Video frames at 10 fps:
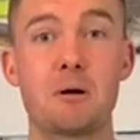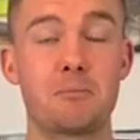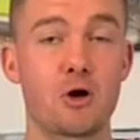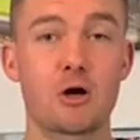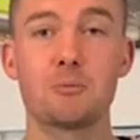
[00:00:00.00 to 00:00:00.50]
my
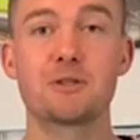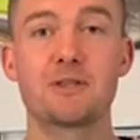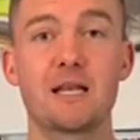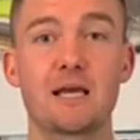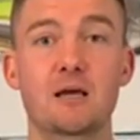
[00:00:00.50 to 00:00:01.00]
blog. I'll put
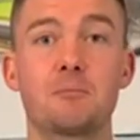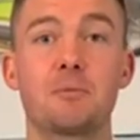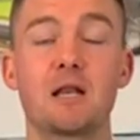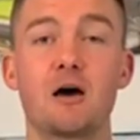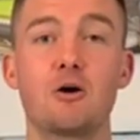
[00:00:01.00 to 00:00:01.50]
the link
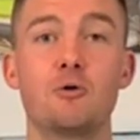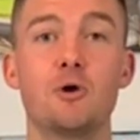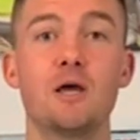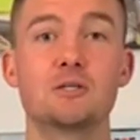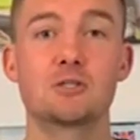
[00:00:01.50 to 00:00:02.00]
below.
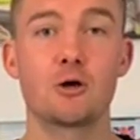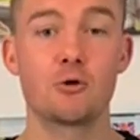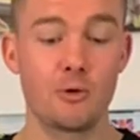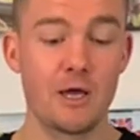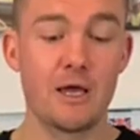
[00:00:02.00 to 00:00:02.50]

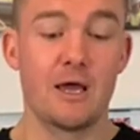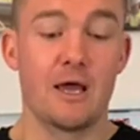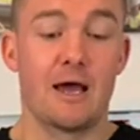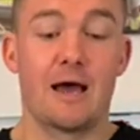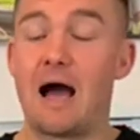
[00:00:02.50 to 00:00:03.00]
So
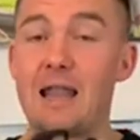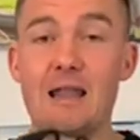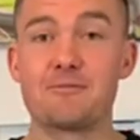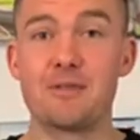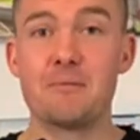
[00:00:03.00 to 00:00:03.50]
I
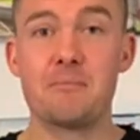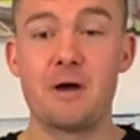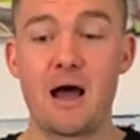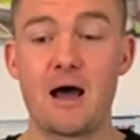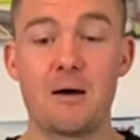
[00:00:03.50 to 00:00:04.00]
love them,
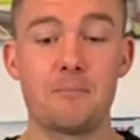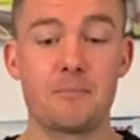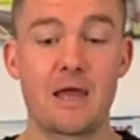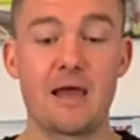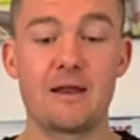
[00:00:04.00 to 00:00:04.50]

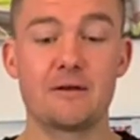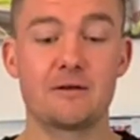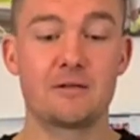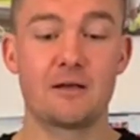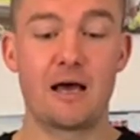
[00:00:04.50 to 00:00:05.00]
and
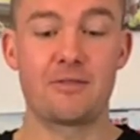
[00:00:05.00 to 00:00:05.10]
I